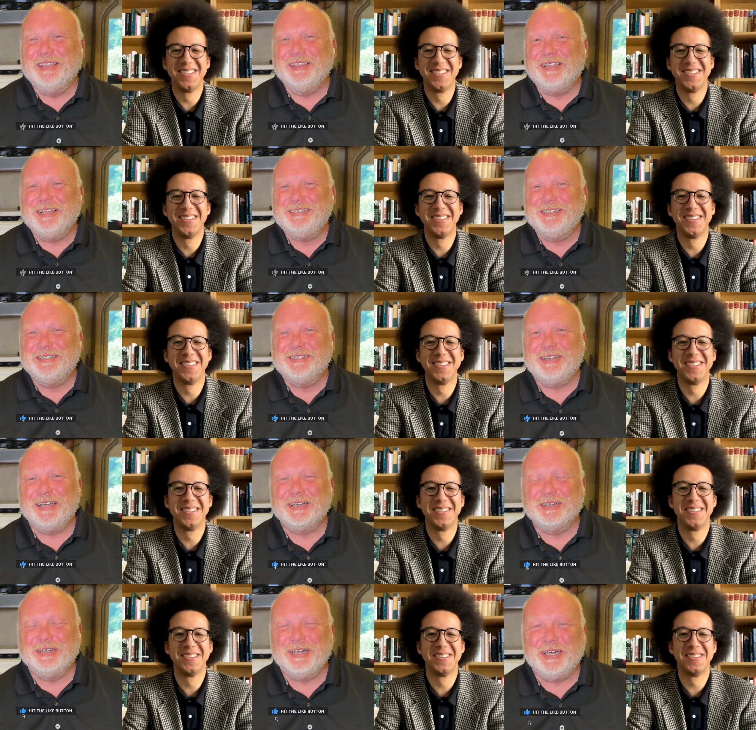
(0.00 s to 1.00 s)
Speaker 1: let's just
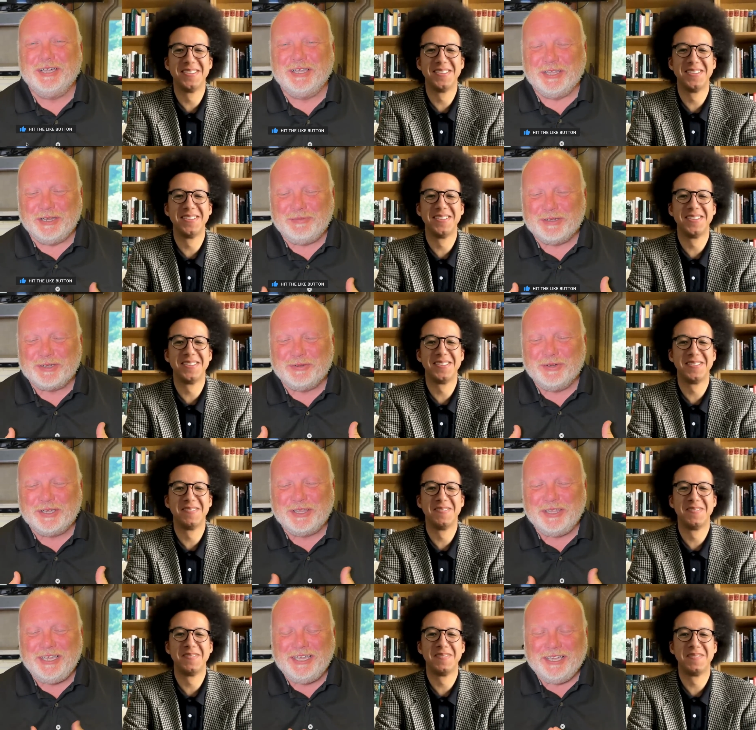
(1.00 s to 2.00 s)
talk uh, a little bit
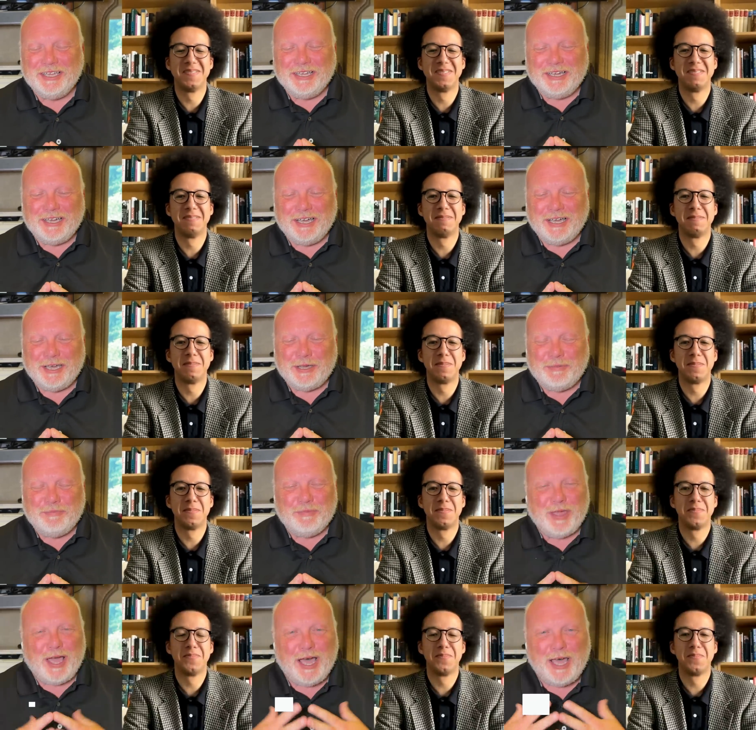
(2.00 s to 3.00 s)
quickly. Um,
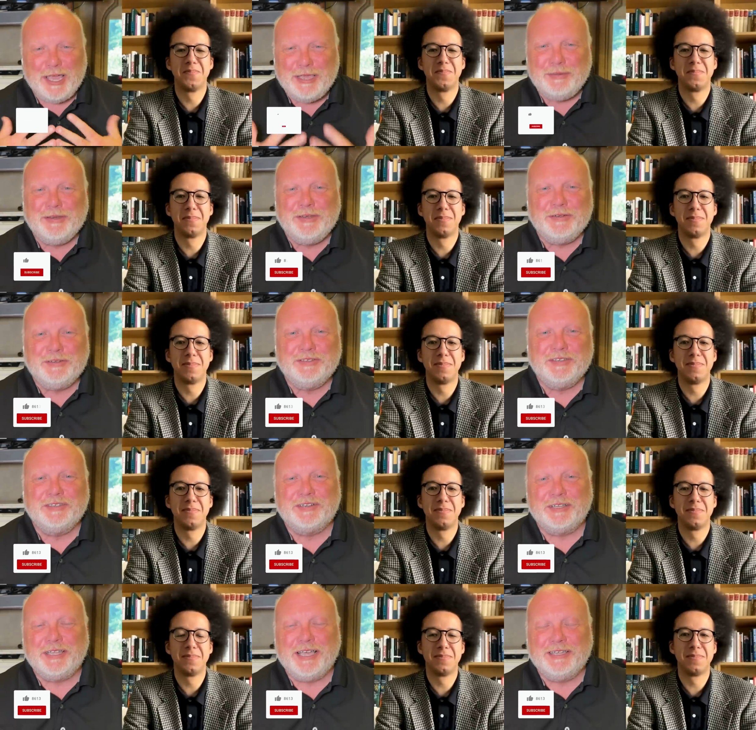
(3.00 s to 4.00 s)
how you been doing since
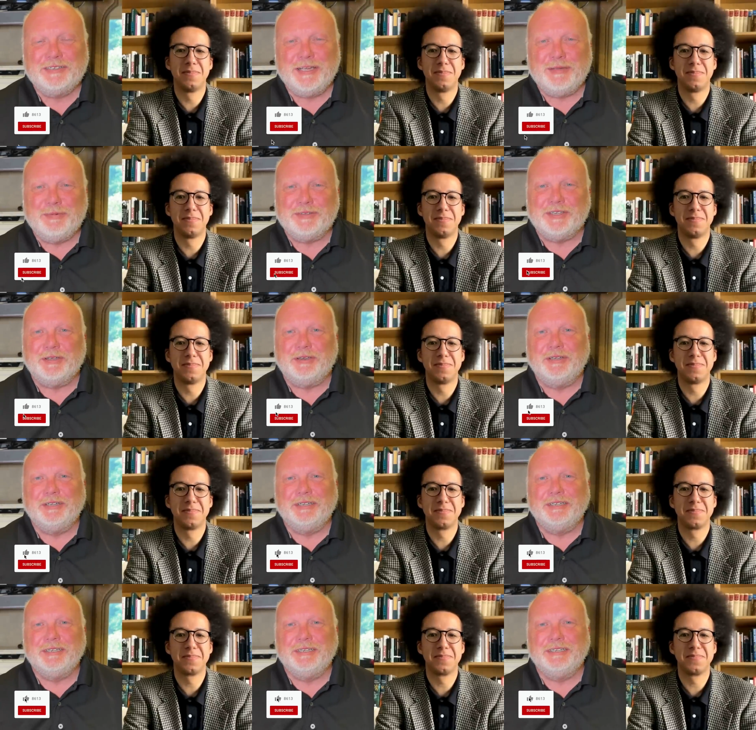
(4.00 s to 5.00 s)
our last episode?
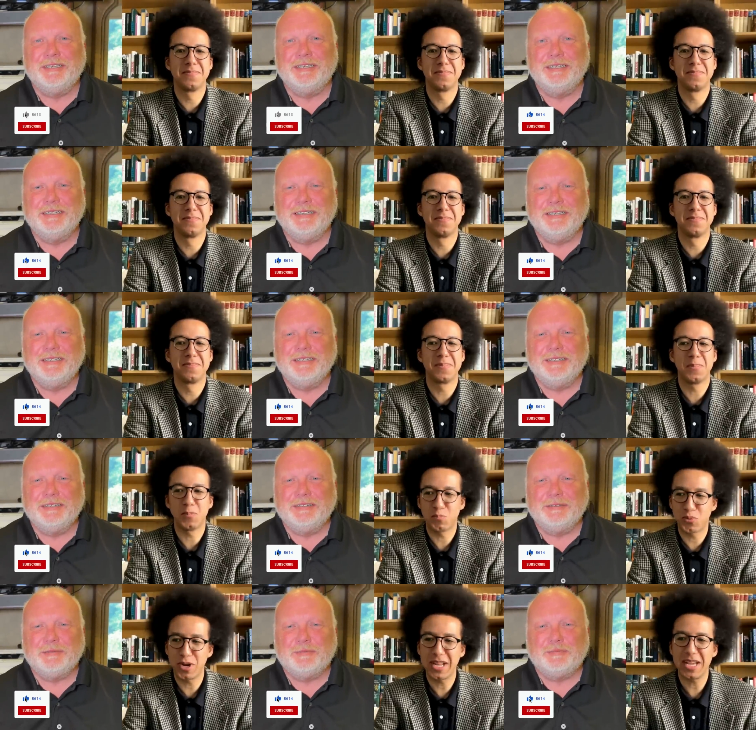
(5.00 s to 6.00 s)

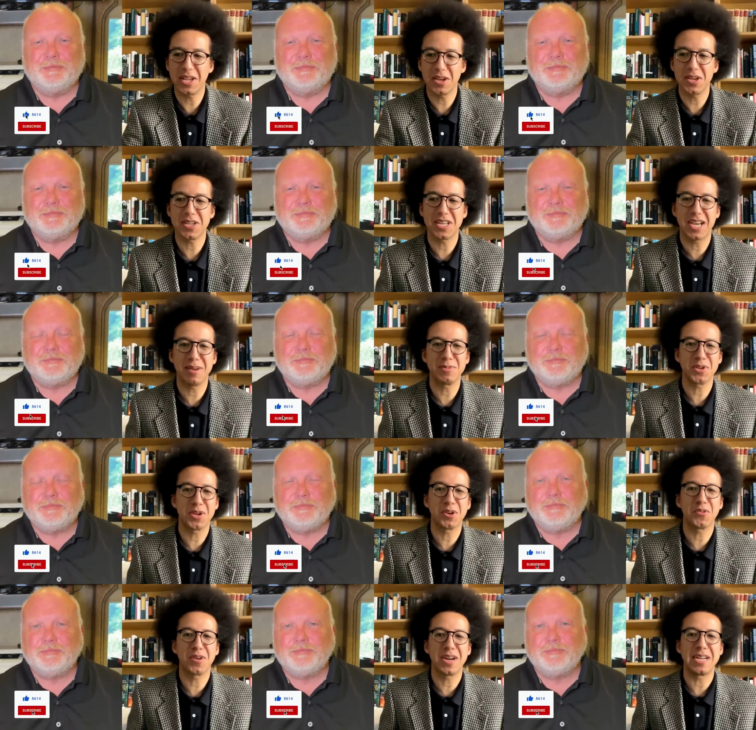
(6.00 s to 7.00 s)
Speaker 2: Pretty good. Yeah, I'm doing
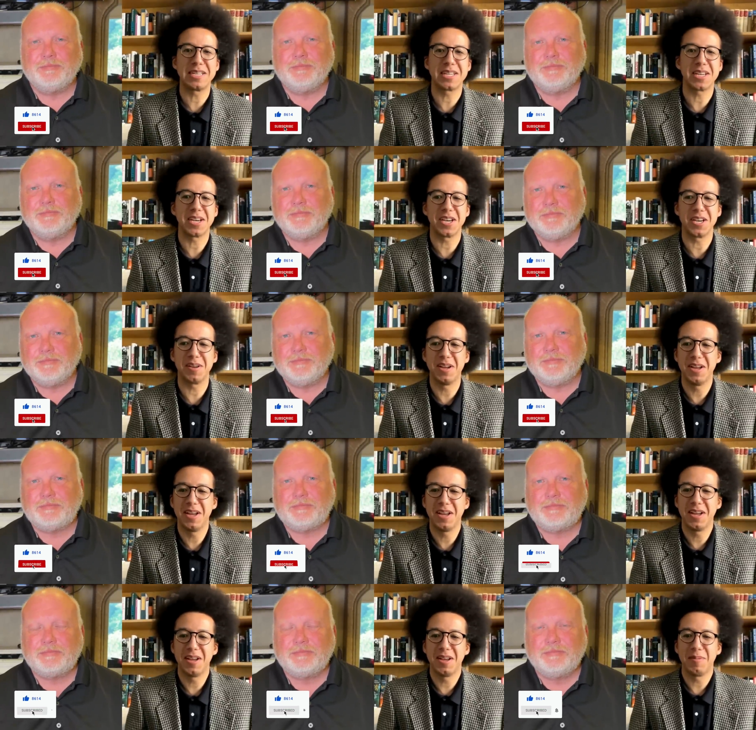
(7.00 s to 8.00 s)
all right. Uh,
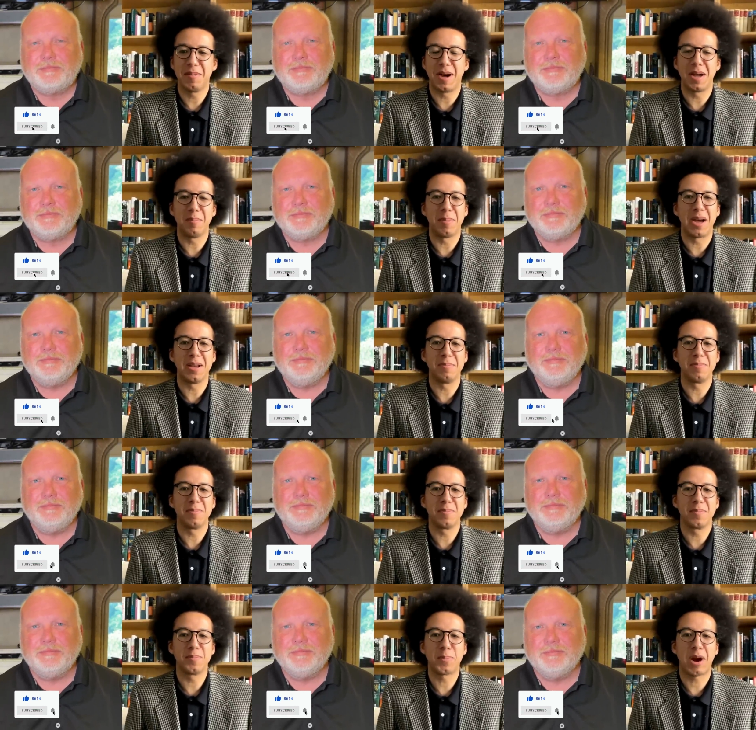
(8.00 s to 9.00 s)
my, my
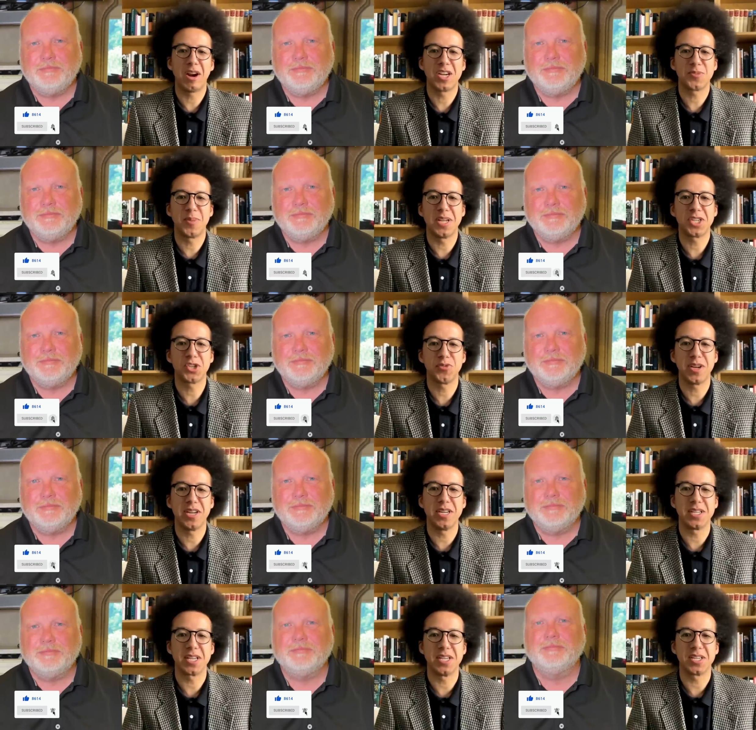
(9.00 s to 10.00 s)
parish ministry
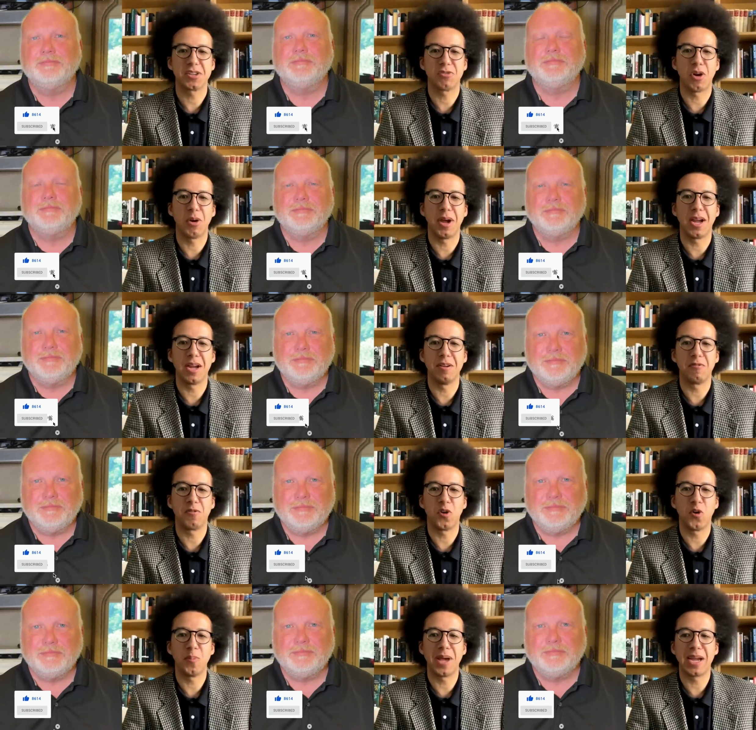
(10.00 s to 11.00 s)
is, is growing and
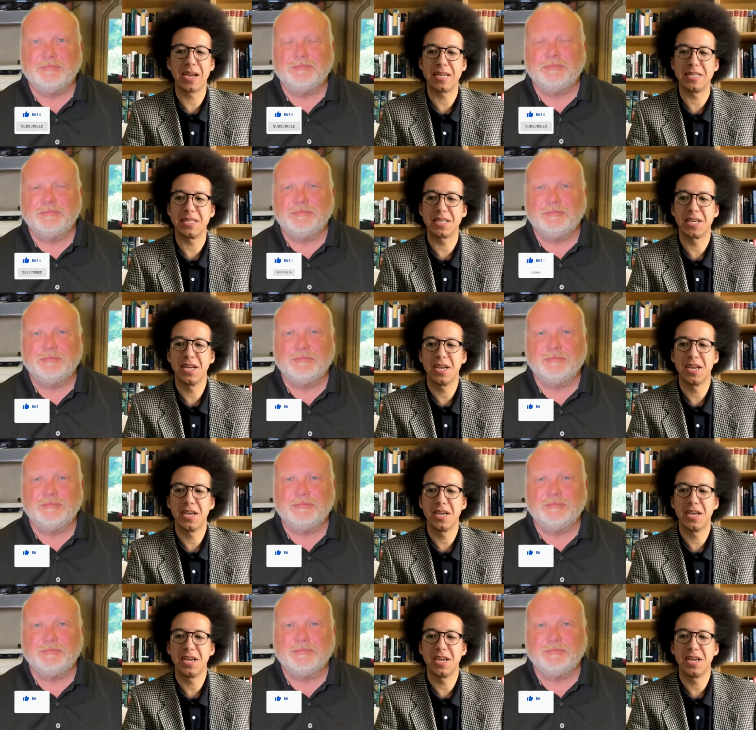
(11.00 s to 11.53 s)
forming, and